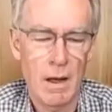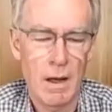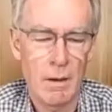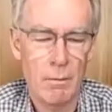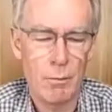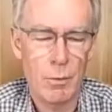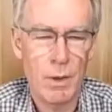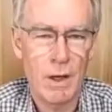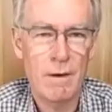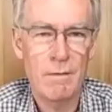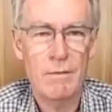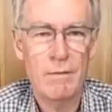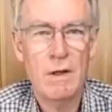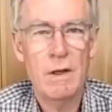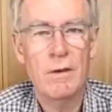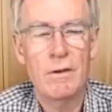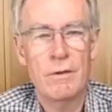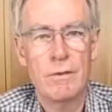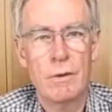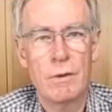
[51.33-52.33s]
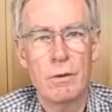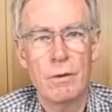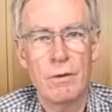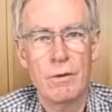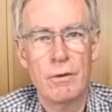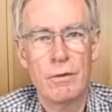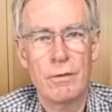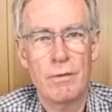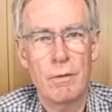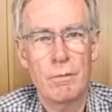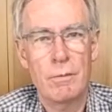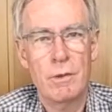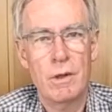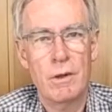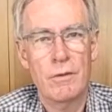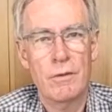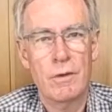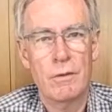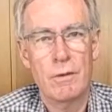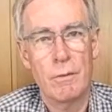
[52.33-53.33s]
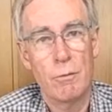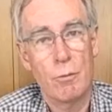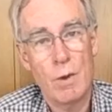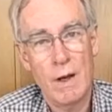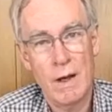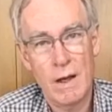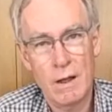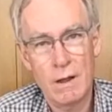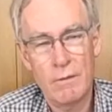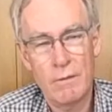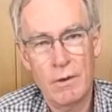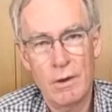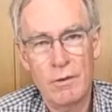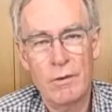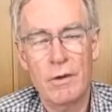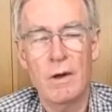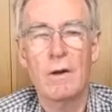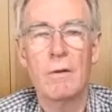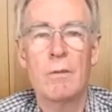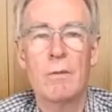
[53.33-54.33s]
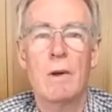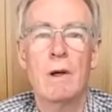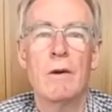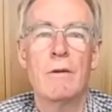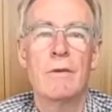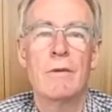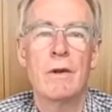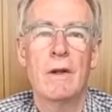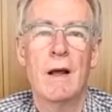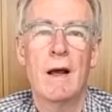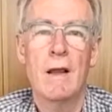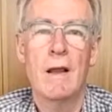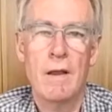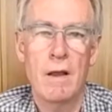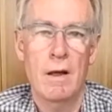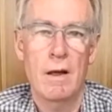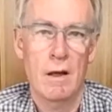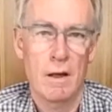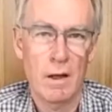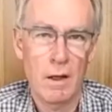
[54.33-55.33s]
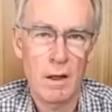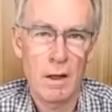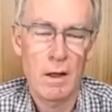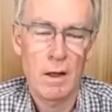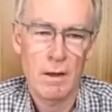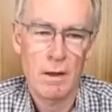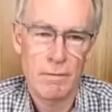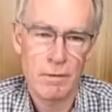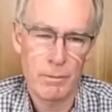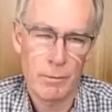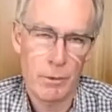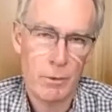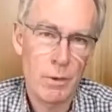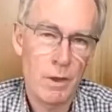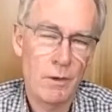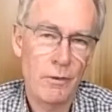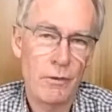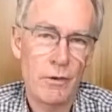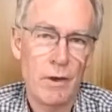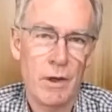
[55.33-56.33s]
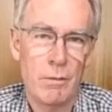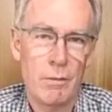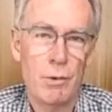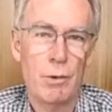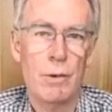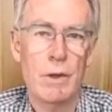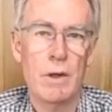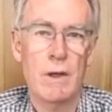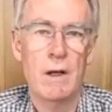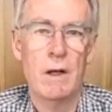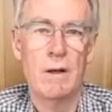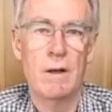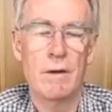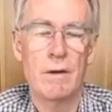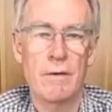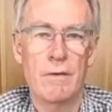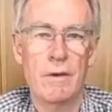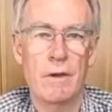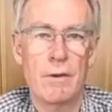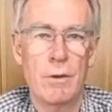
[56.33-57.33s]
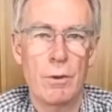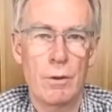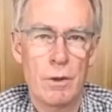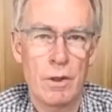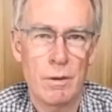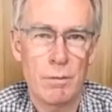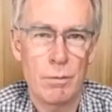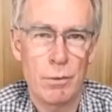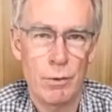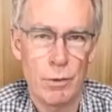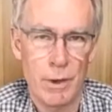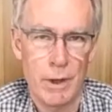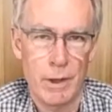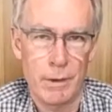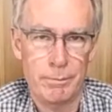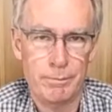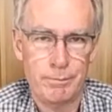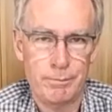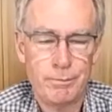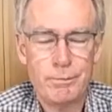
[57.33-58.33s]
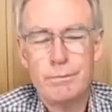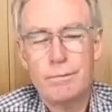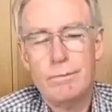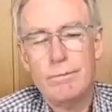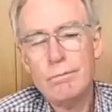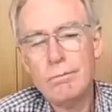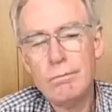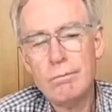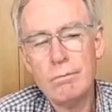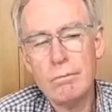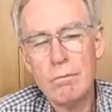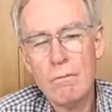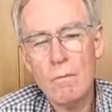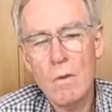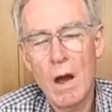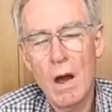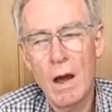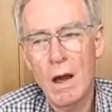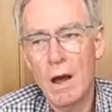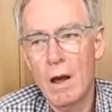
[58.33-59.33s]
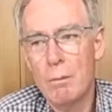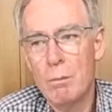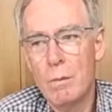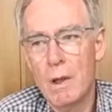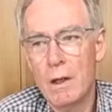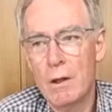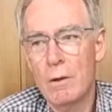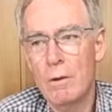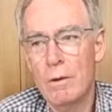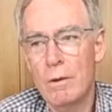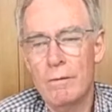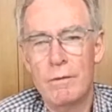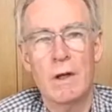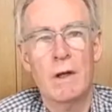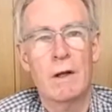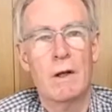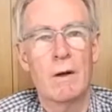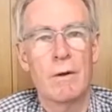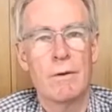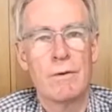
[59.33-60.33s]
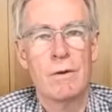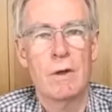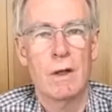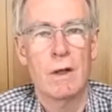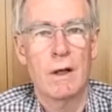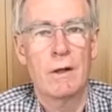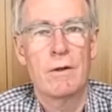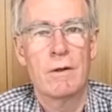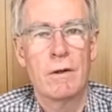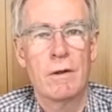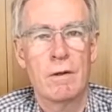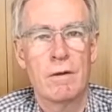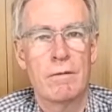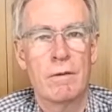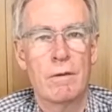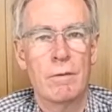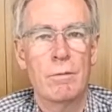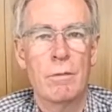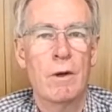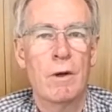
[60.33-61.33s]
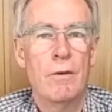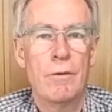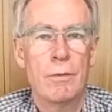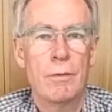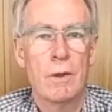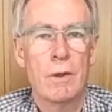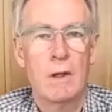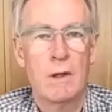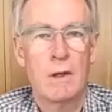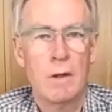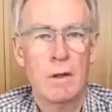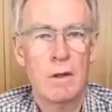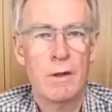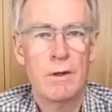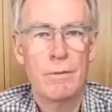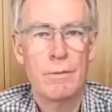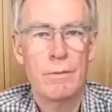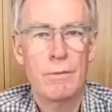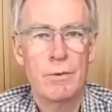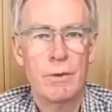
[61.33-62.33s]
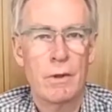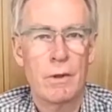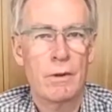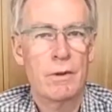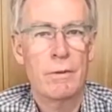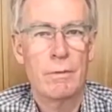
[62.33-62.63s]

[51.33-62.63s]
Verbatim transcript: We have vineyards, of course, from one end of New South Wales to the other, from the Queensland border down to the Victorian border. My old viticulture lecturer from Roseworthy College, Dr.